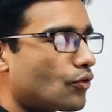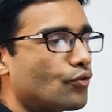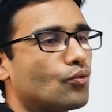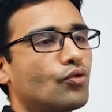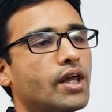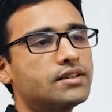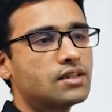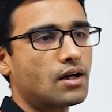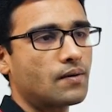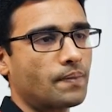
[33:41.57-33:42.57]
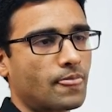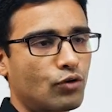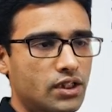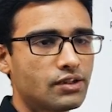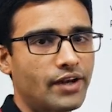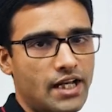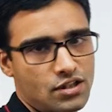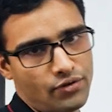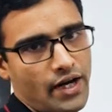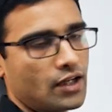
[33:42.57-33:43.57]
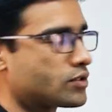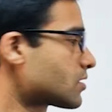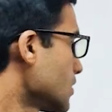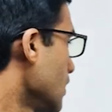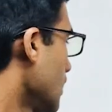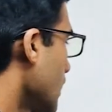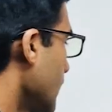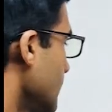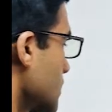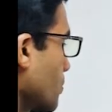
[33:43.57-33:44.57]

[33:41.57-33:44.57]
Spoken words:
what is the velocity values at this